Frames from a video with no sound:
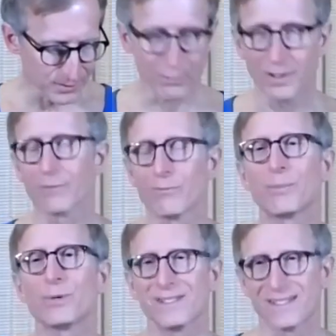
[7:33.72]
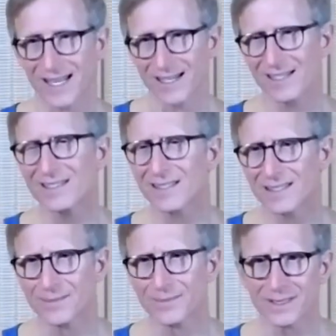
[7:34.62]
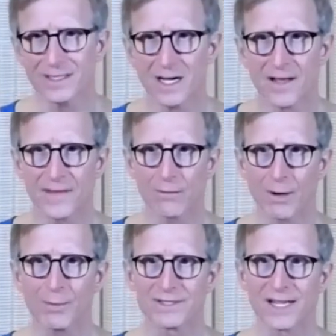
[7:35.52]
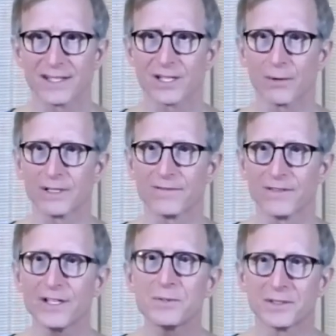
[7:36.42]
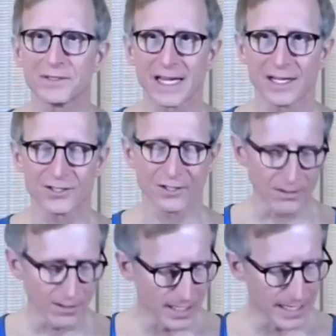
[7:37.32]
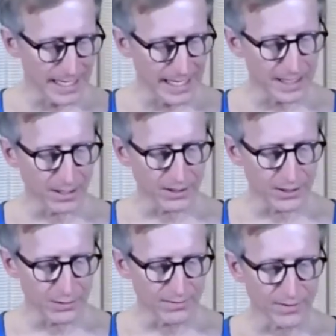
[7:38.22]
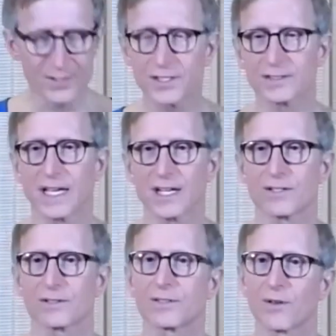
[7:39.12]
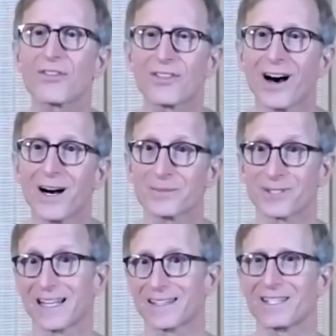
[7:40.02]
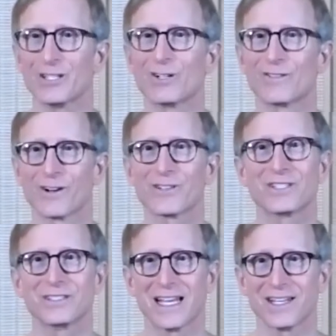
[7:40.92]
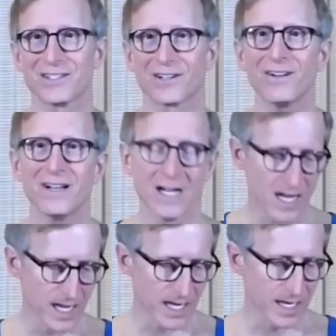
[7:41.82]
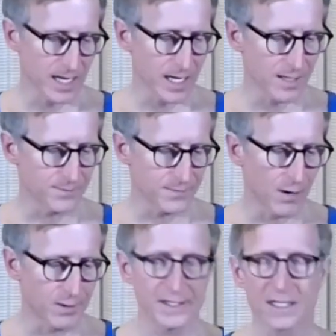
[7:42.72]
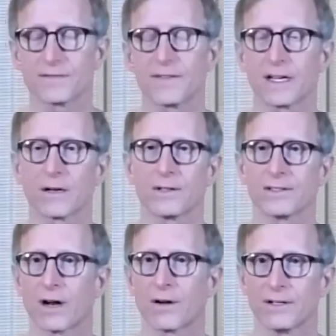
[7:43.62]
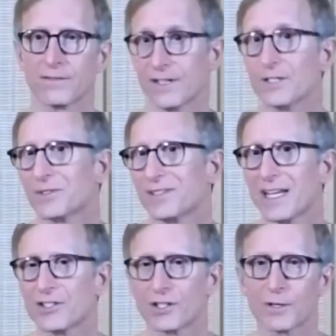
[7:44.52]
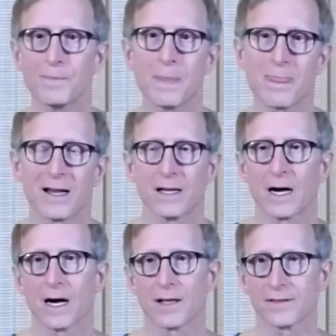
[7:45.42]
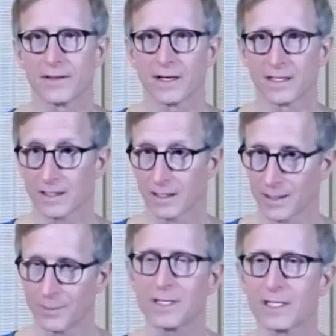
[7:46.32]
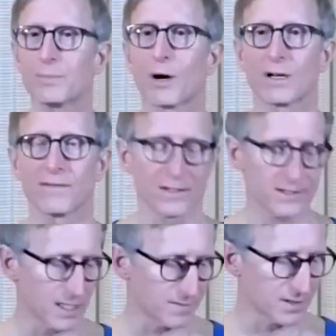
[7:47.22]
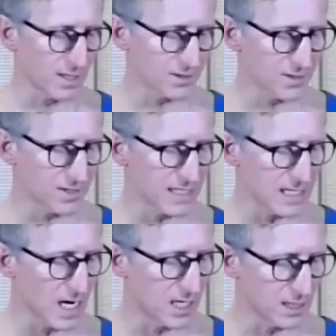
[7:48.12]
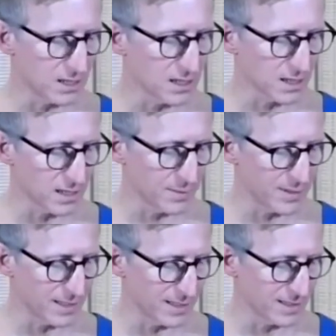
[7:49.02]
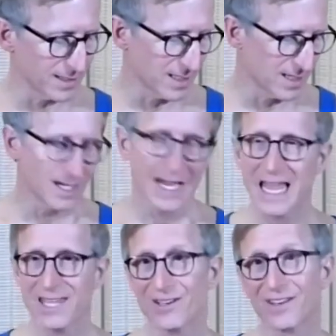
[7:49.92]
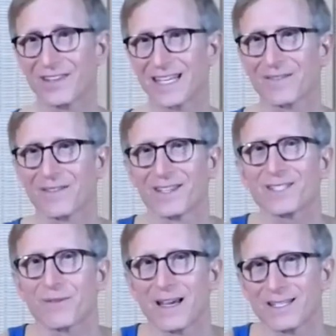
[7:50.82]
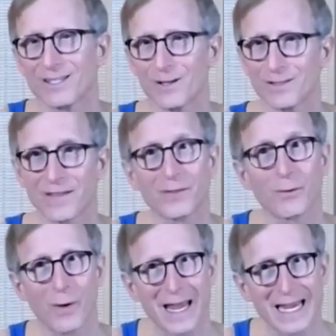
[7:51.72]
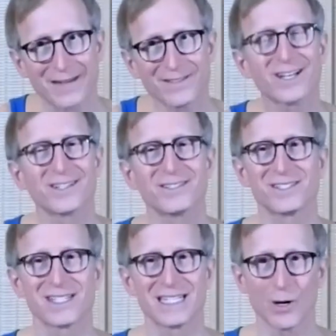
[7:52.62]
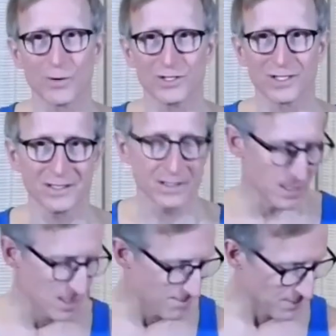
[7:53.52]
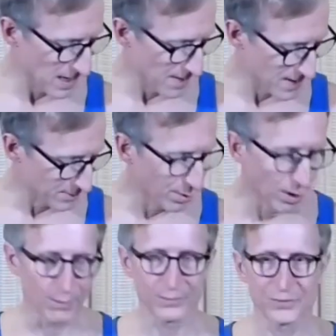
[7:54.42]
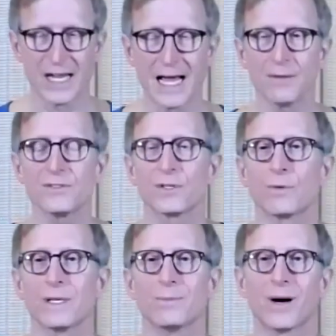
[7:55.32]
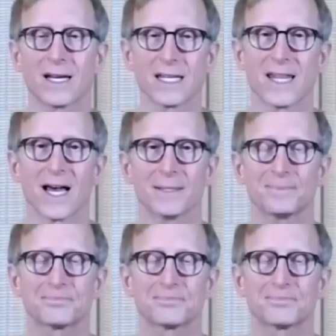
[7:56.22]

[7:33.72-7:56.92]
or what it represents, it's a symbol that represents our individual nature and our universal nature. So thumbs are like the universal nature, and our index finger is our individual nature. Uh, the limited part of ourselves touches the unlimited. you could think of it this way too, is that the wave touches the ocean. And then palms down, so we embody that.